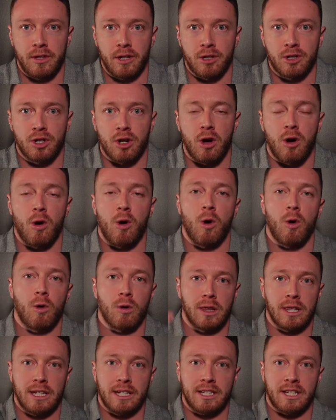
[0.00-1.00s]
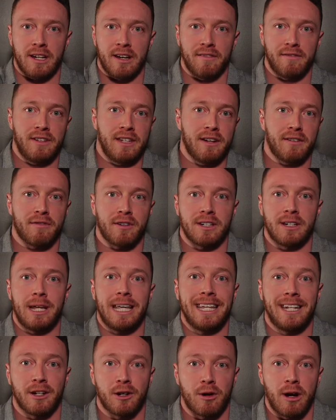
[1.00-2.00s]
There's a whole list of different
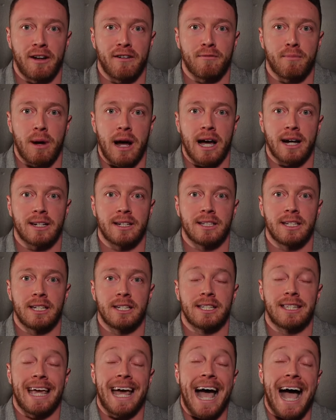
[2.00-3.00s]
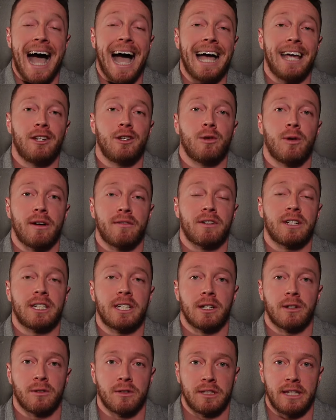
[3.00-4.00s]
integrative practices that I do every
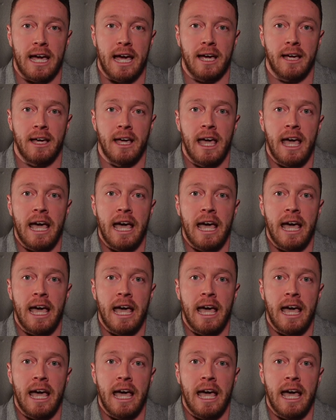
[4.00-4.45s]
single day,